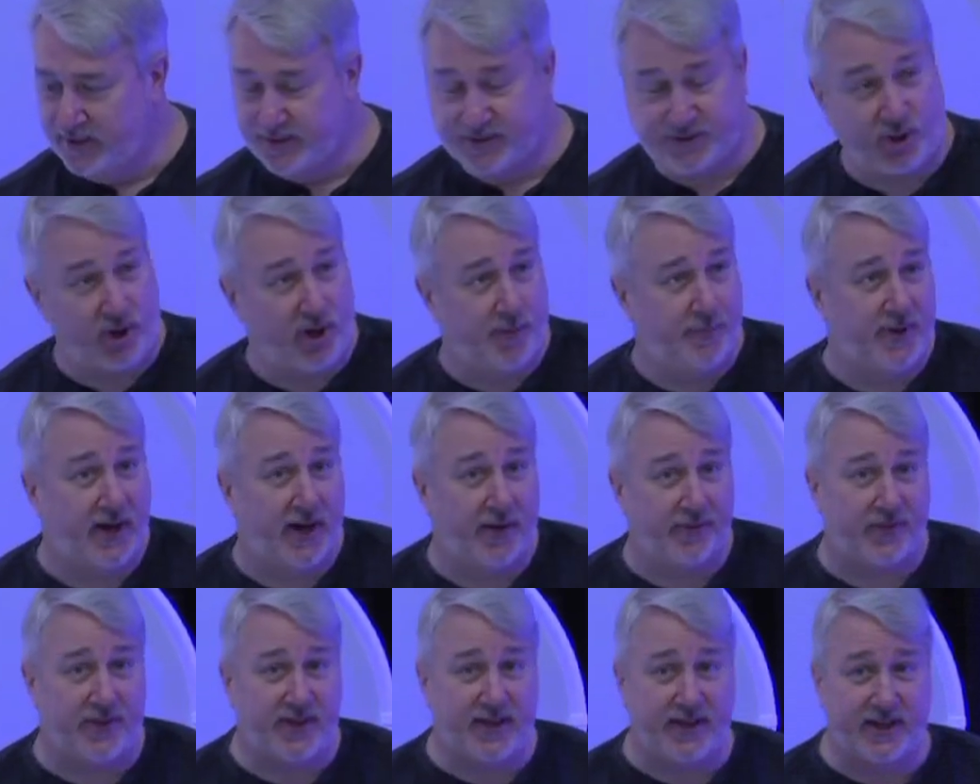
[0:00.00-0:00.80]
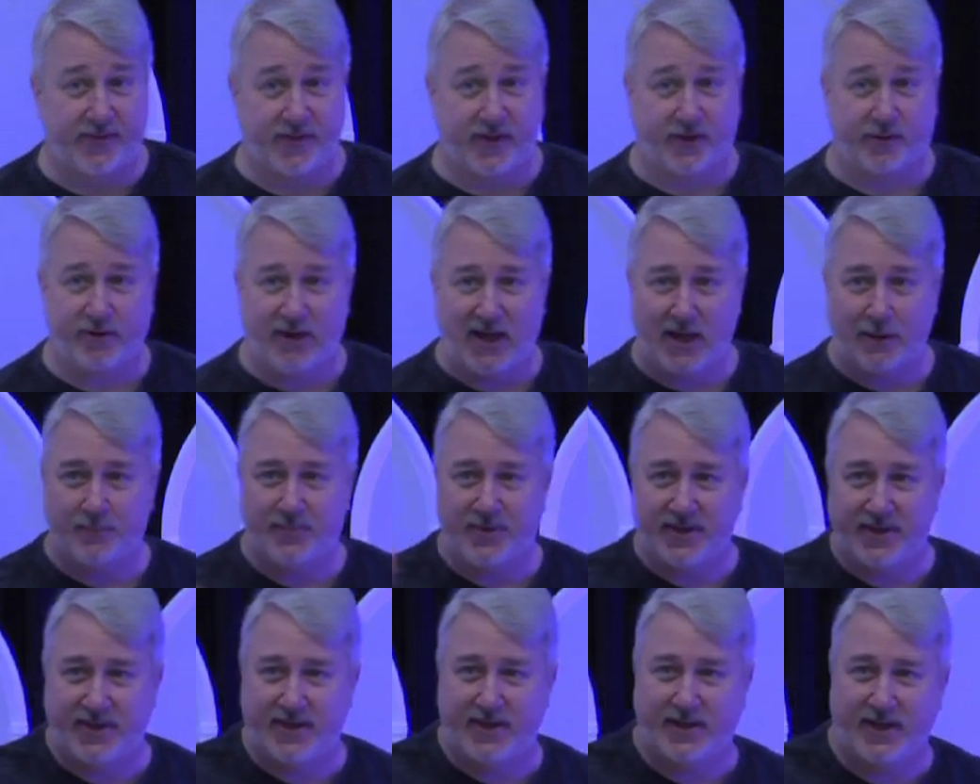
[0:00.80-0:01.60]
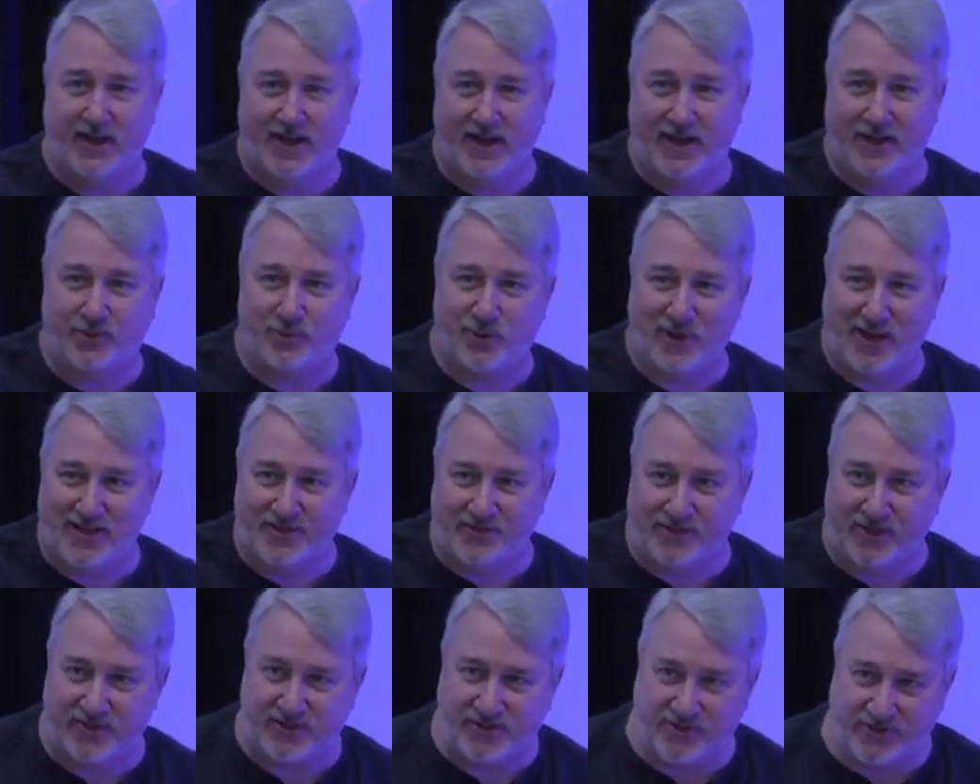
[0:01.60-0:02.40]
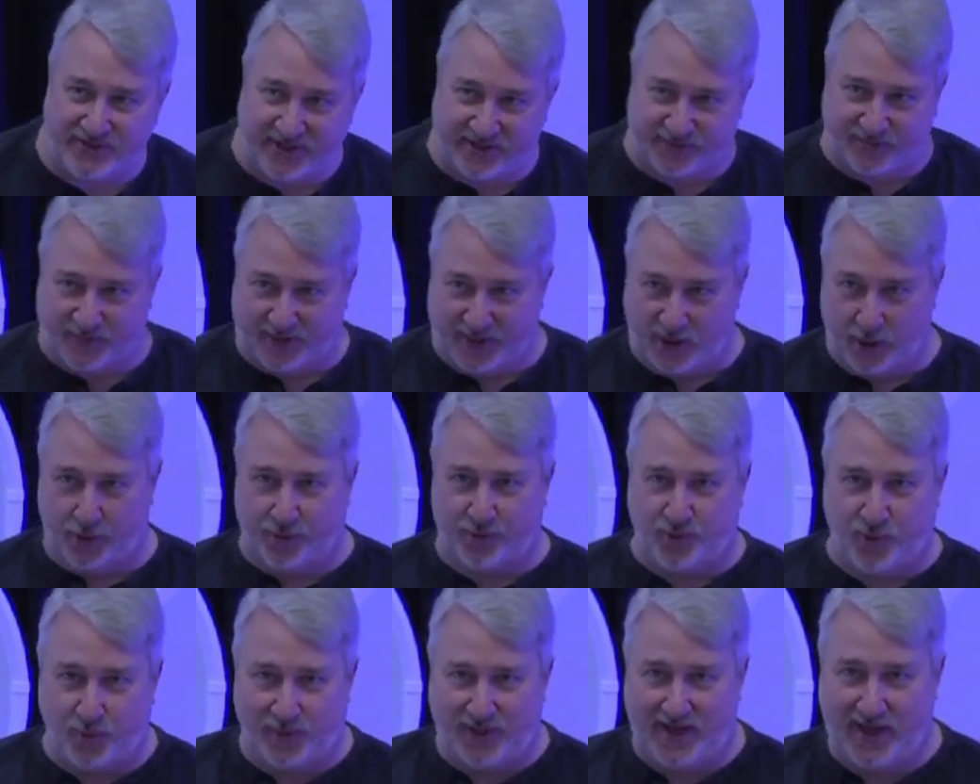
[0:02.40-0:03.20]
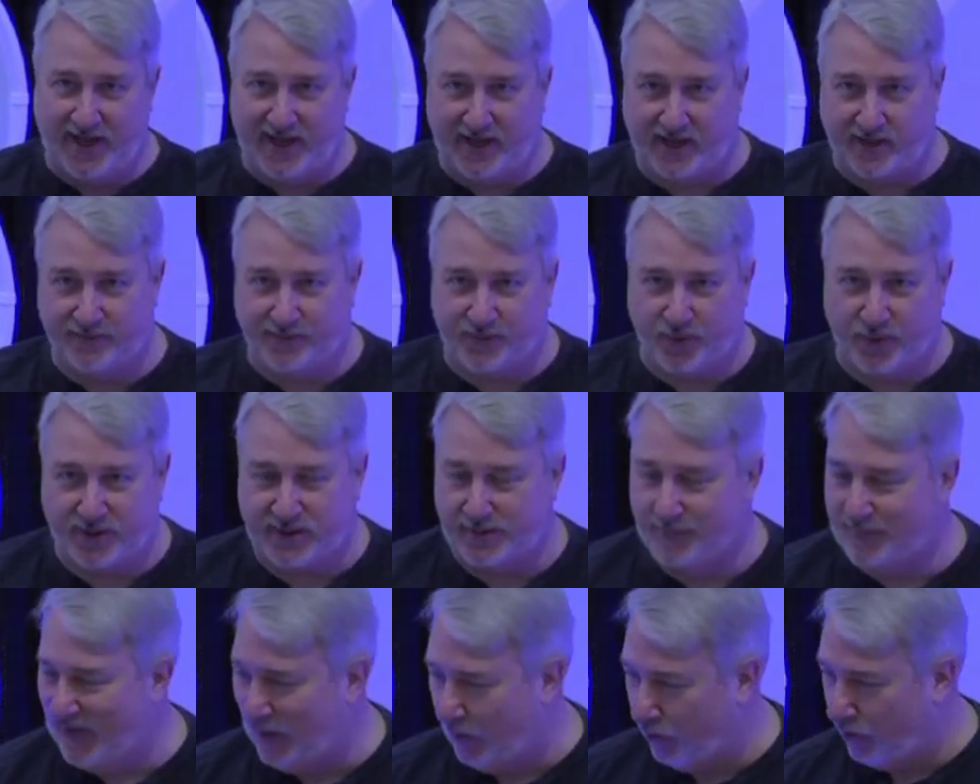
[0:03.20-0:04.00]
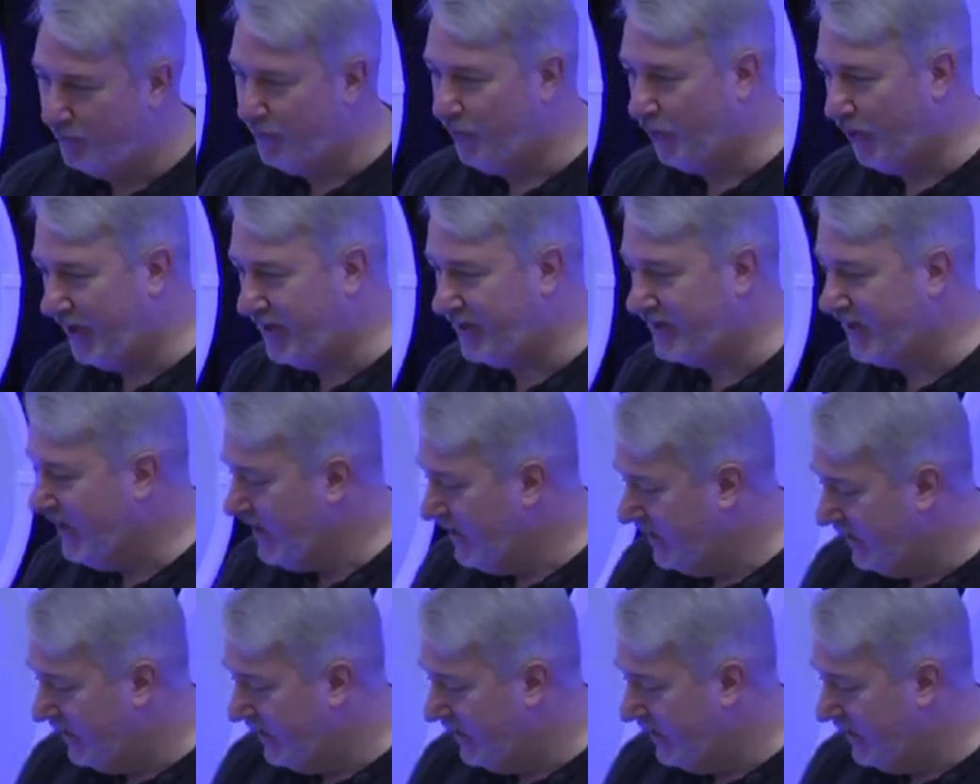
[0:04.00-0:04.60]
Sorry about the, uh, the crappy uh, transitions as we go through. We had to convert to PowerPoint.